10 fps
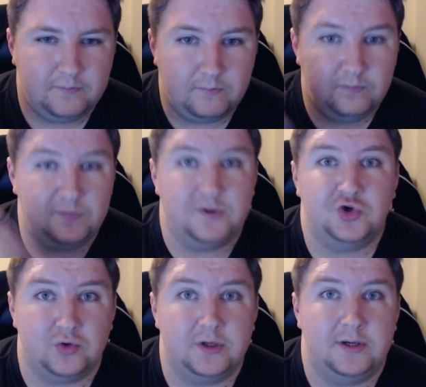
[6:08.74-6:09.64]
the
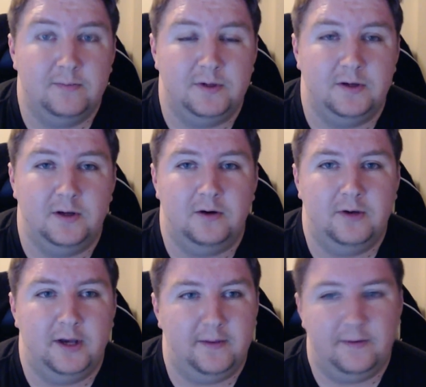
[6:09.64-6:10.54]
stream, you know,
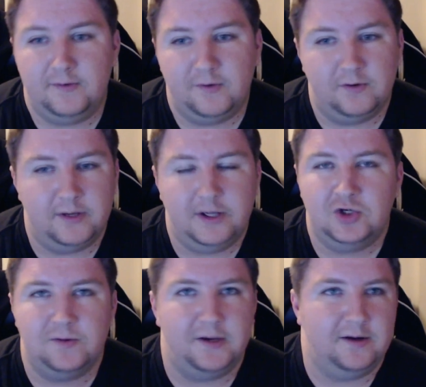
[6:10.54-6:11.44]
and the
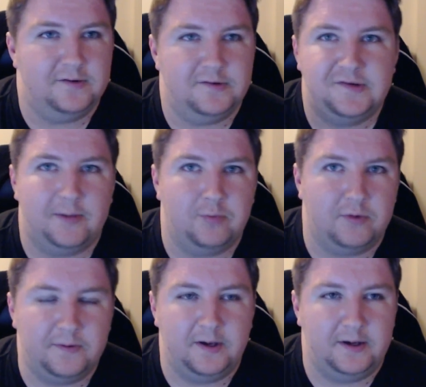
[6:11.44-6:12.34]
donation thing is a
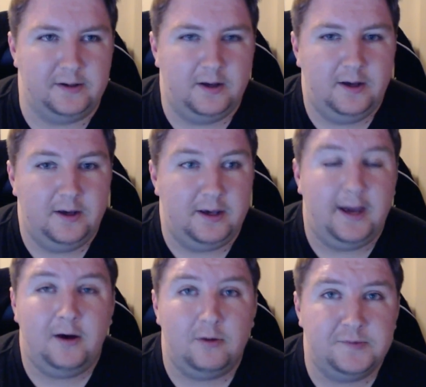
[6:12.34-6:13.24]
separate thing. It
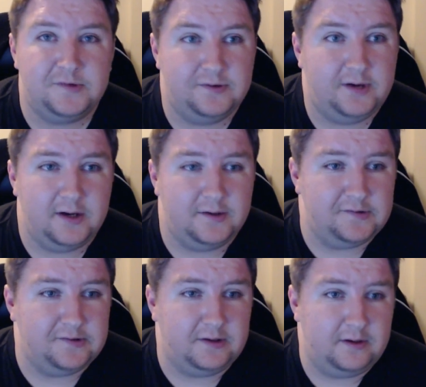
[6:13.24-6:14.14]
helps, it
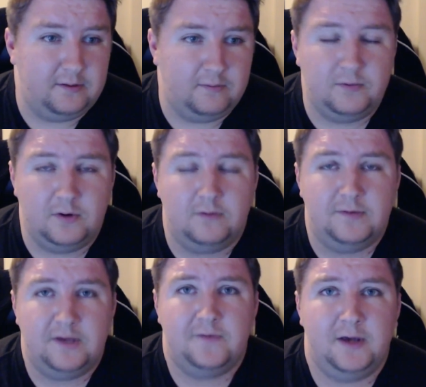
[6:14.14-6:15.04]
does, and it, you know,
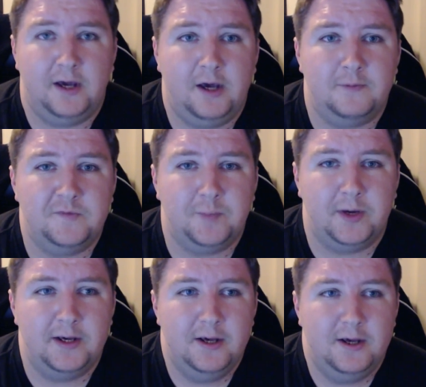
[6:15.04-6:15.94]
definitely helps,
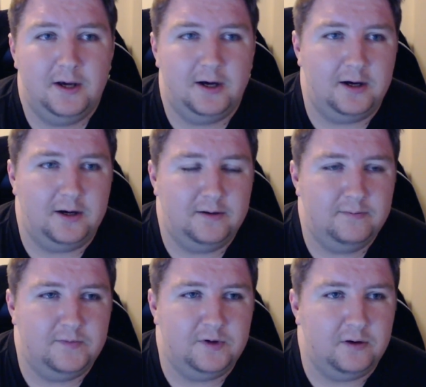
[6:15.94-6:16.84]
but, uh,
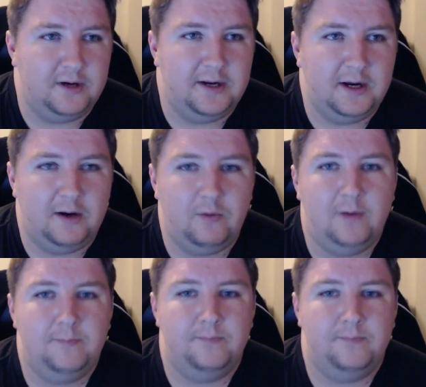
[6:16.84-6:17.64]
you know, I, ne I want,